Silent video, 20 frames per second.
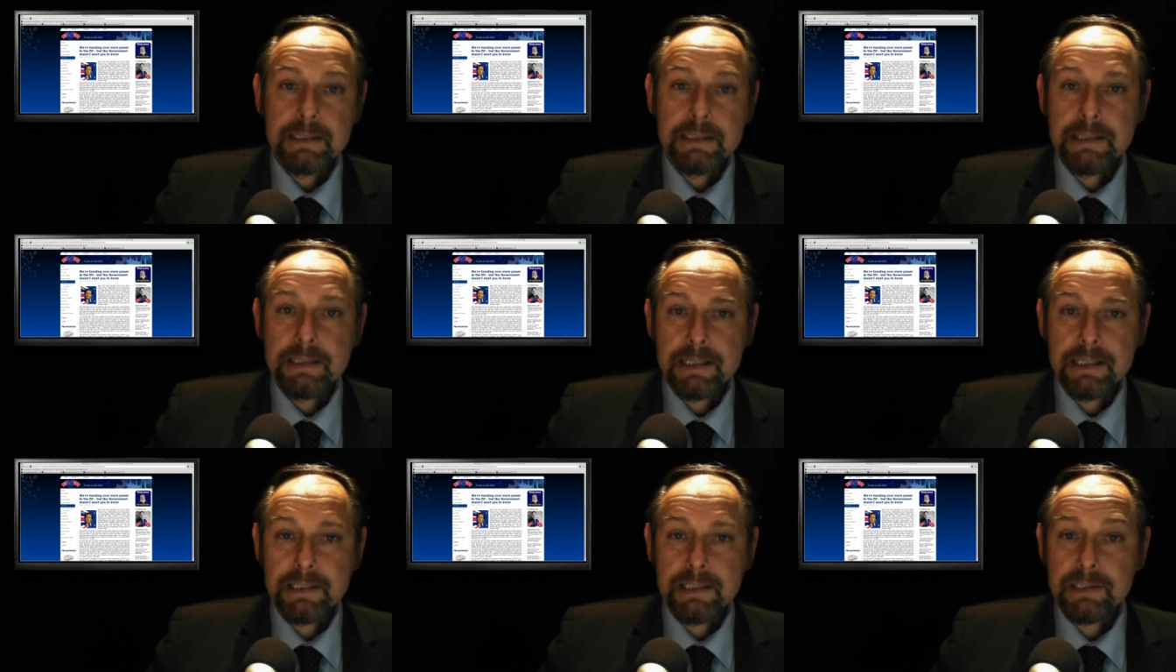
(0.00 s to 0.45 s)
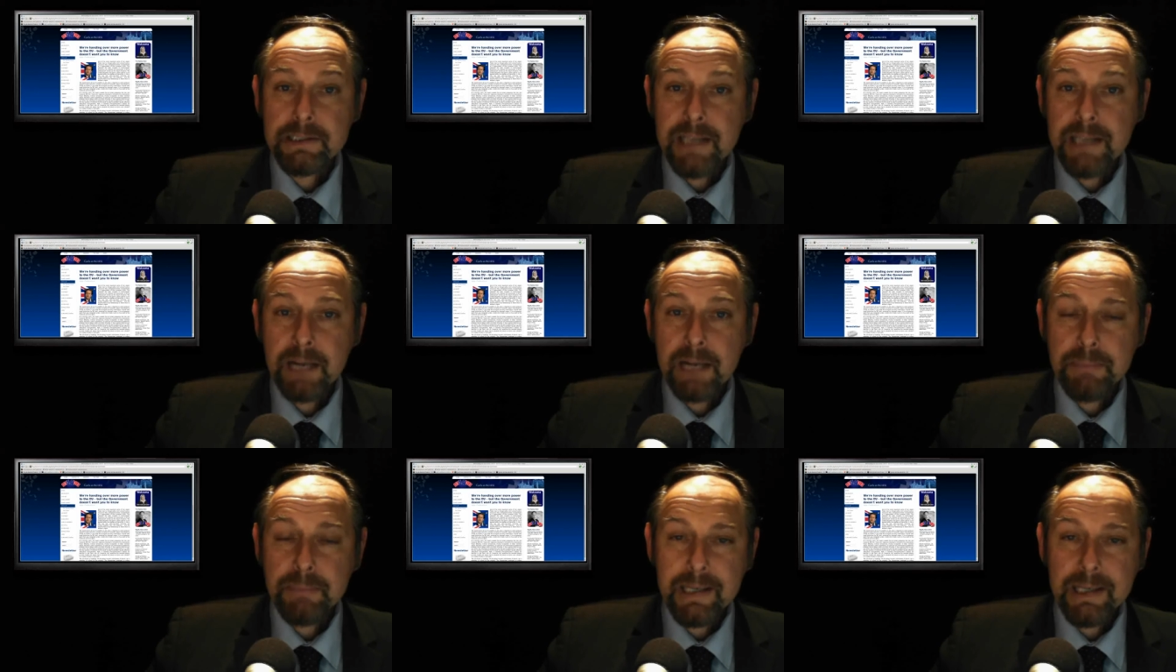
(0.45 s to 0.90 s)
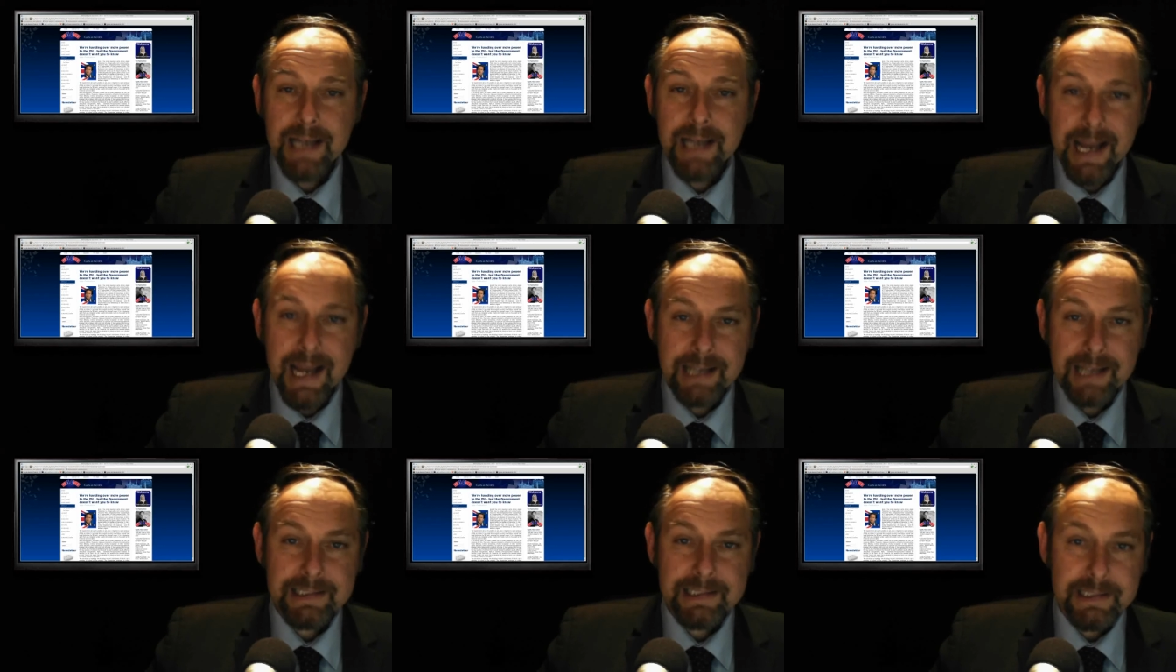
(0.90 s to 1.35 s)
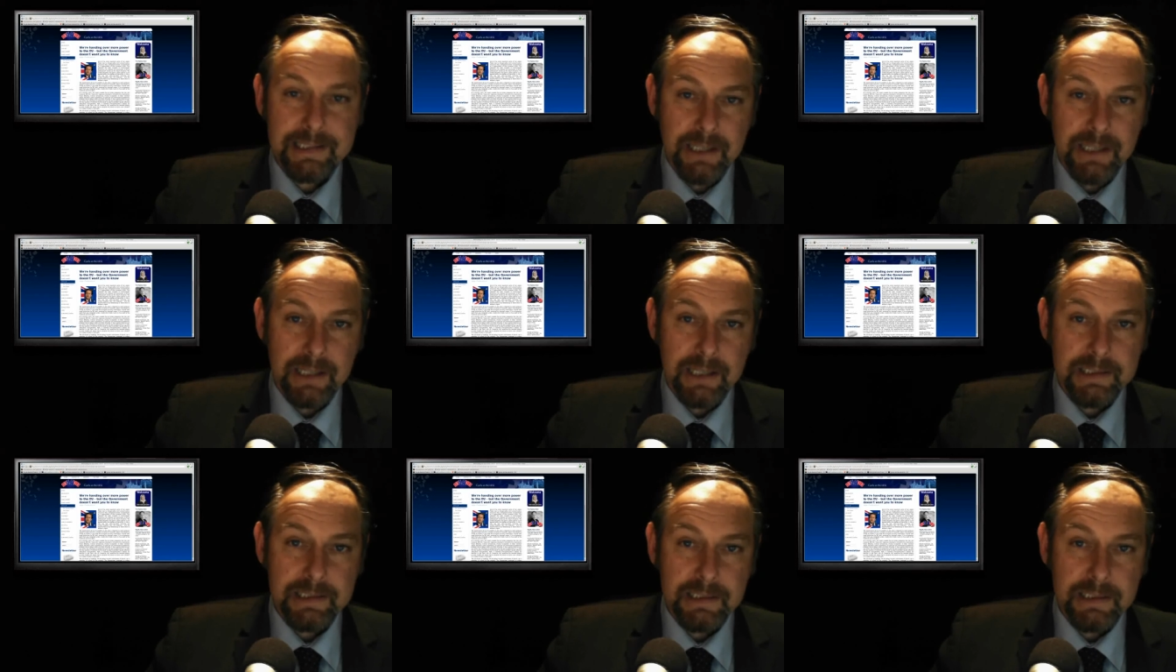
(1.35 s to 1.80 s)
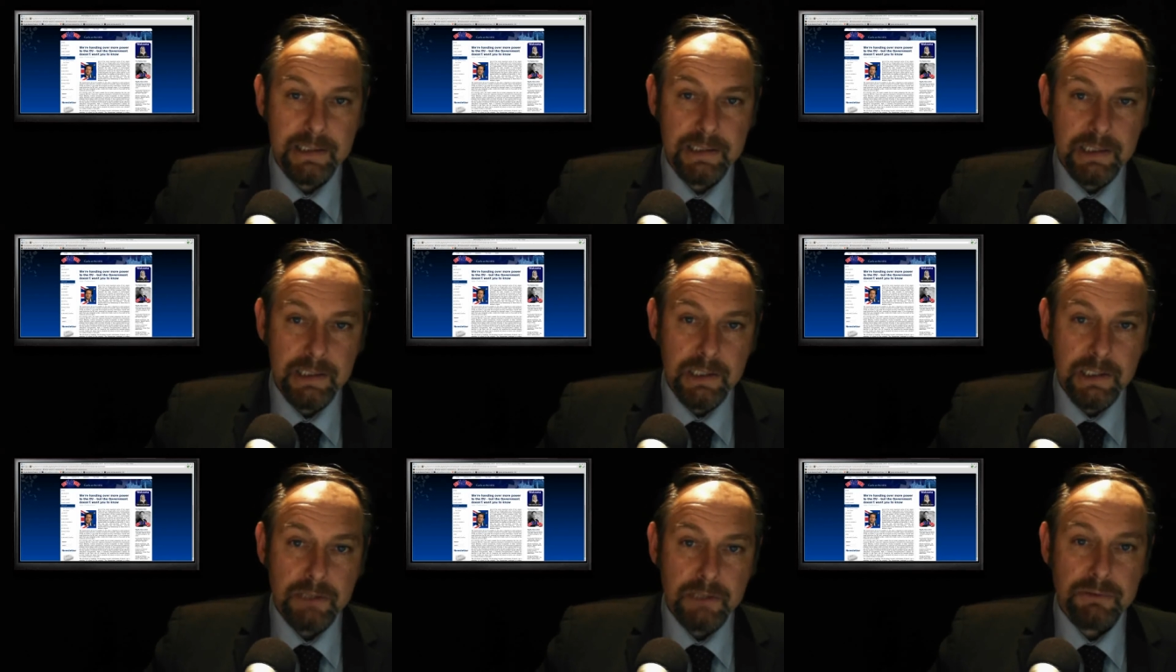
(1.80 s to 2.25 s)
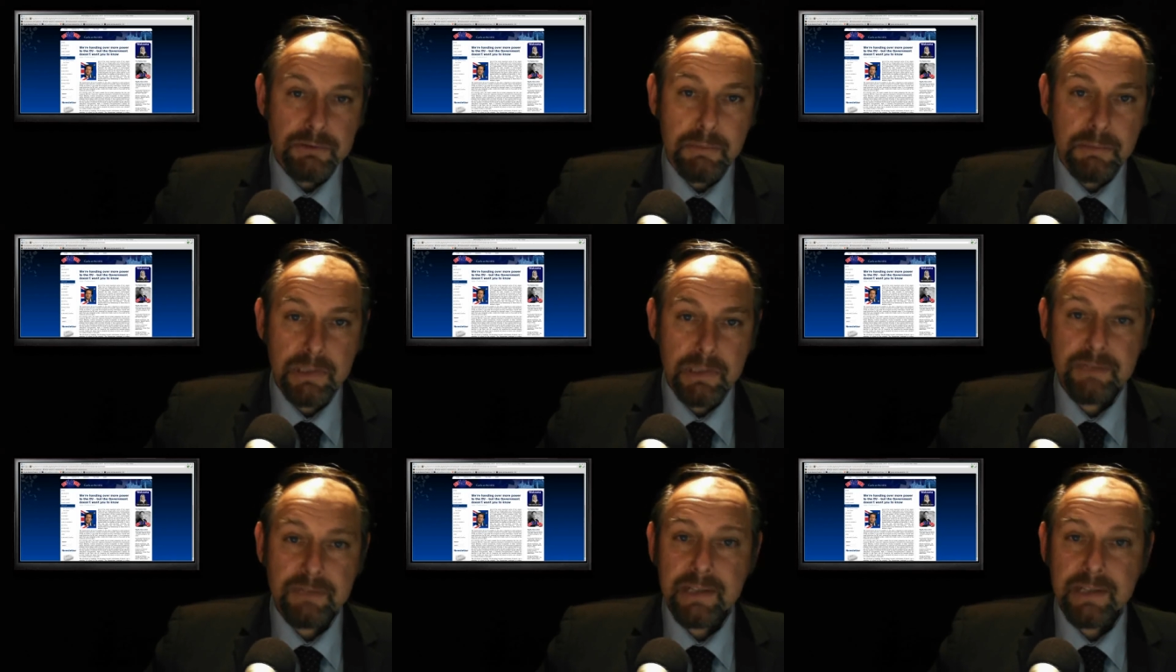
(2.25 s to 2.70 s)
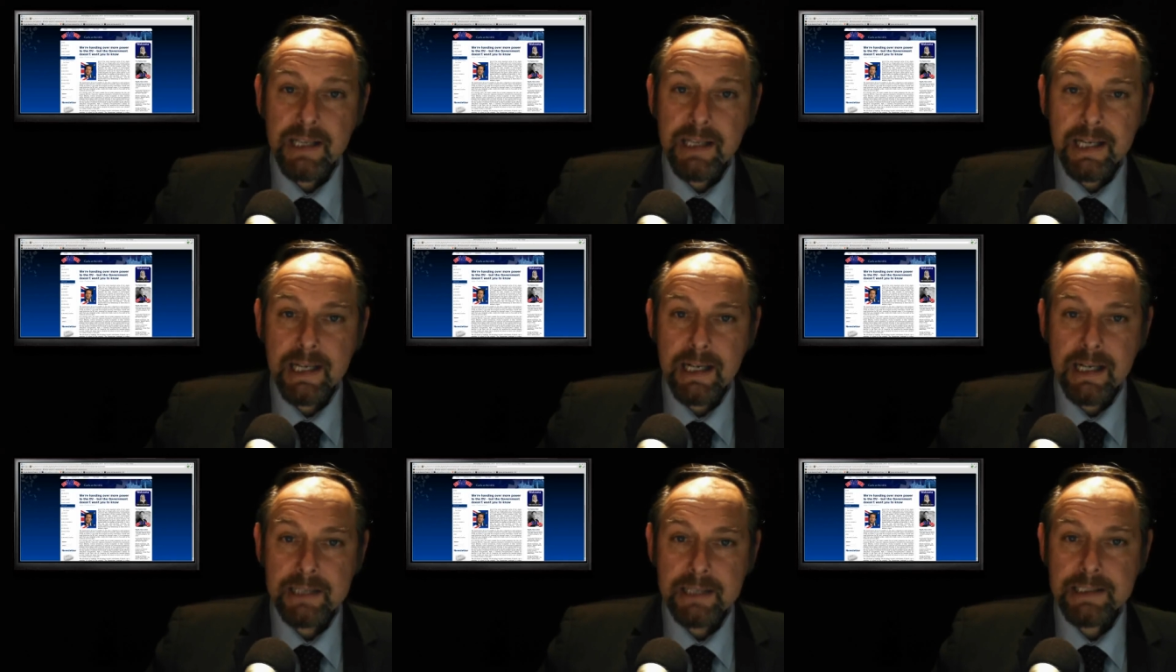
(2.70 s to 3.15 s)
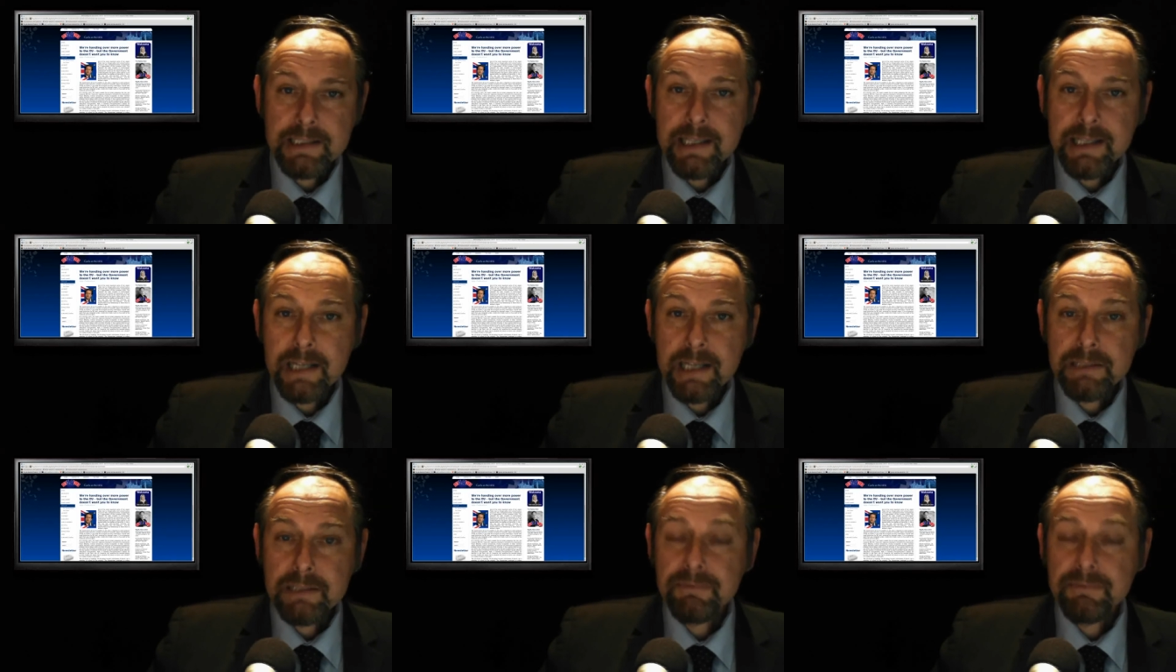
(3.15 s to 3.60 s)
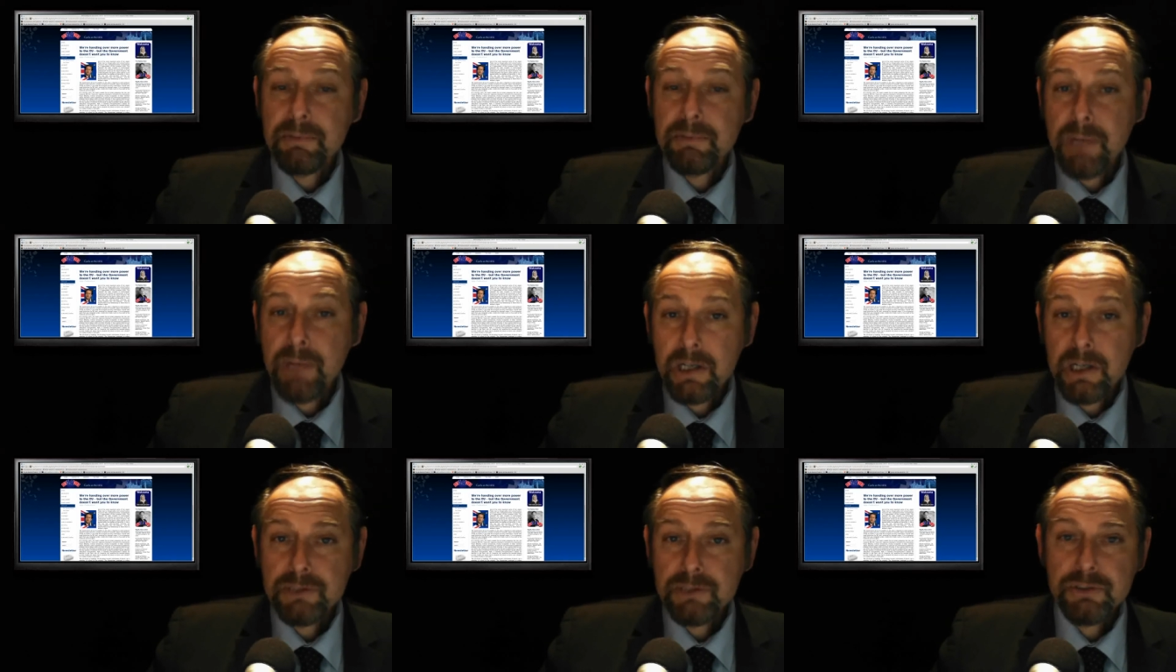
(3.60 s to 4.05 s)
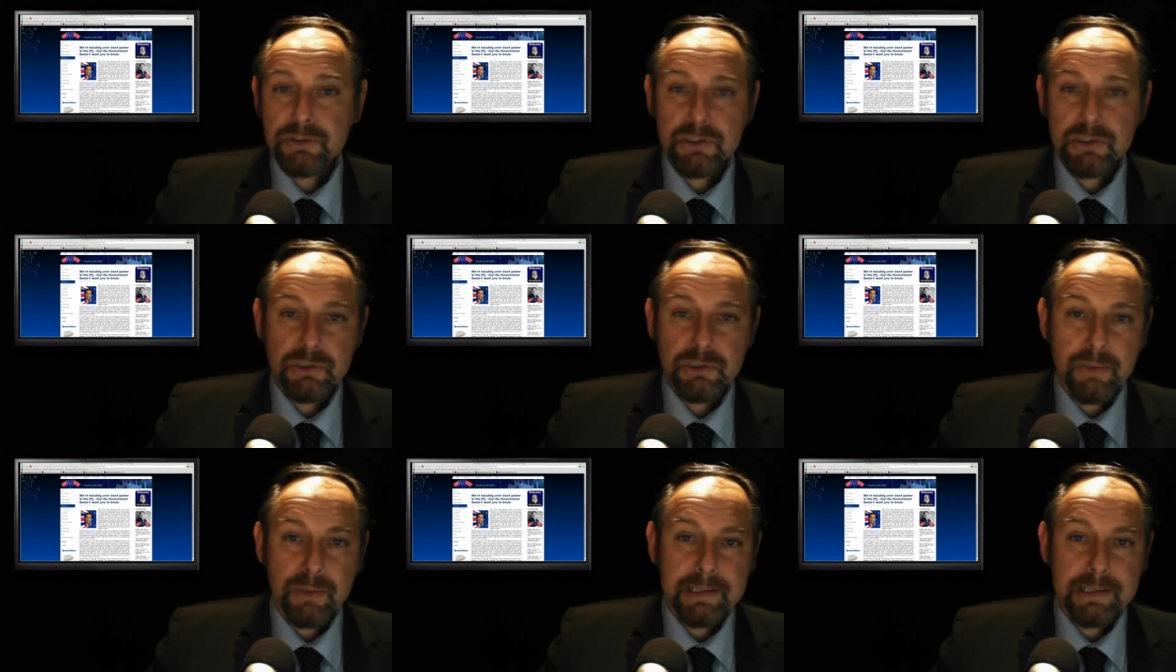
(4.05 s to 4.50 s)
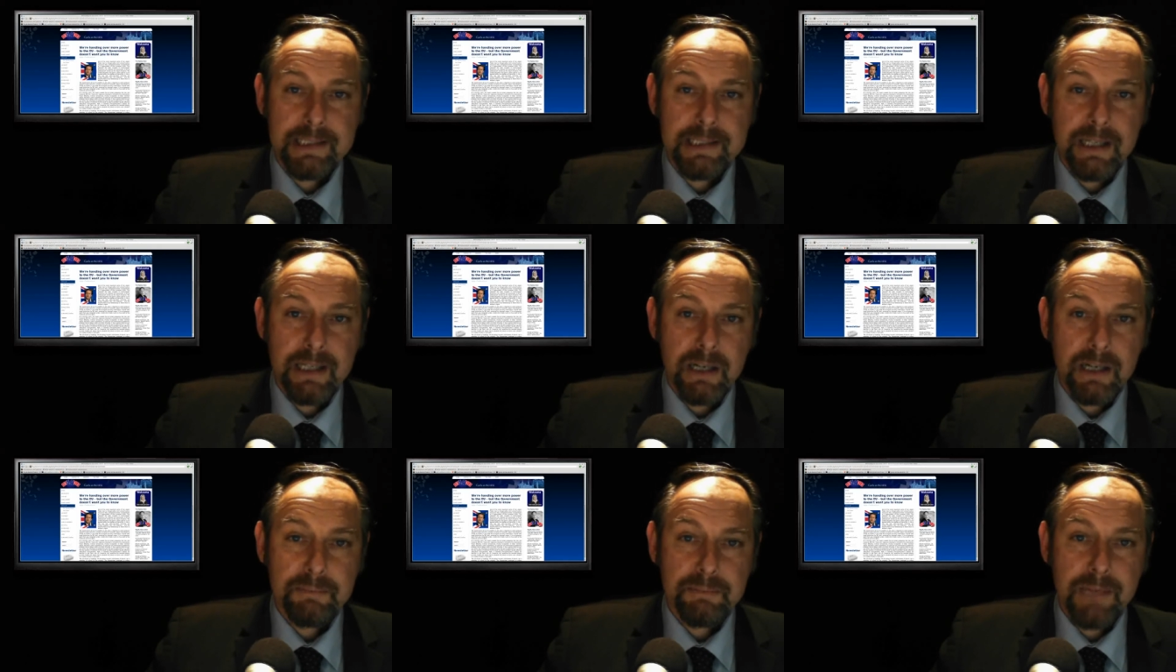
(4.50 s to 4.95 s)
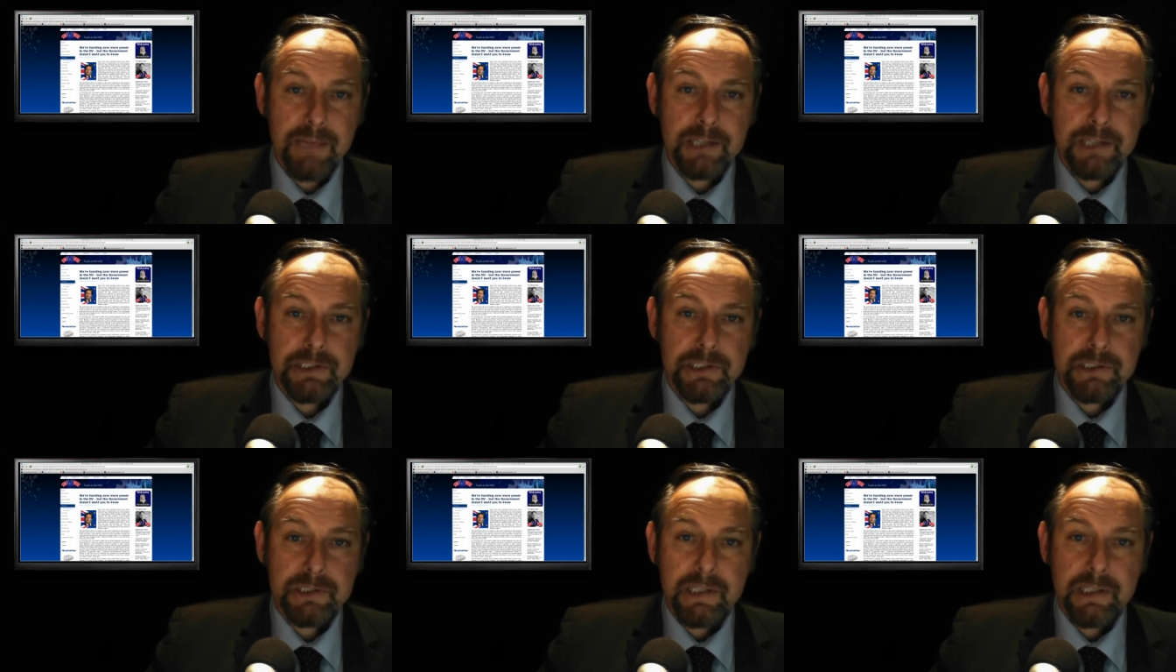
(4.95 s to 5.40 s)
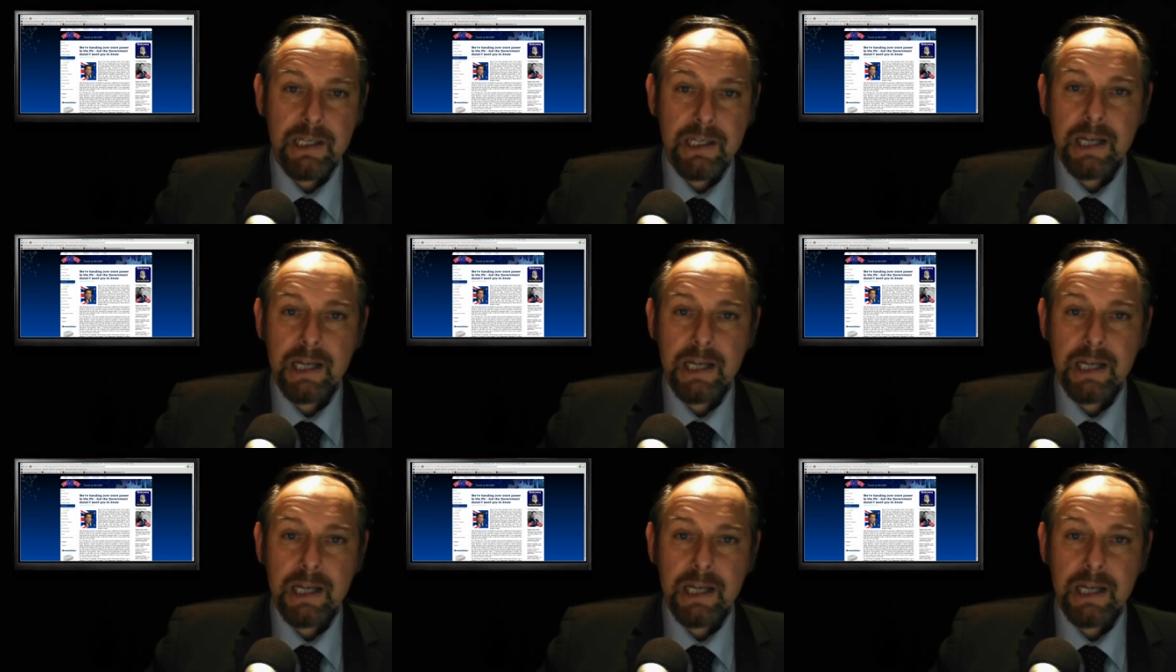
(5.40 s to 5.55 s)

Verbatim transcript: This has now been exercised, removing the United Kingdom from one hundred twenty-nine measures,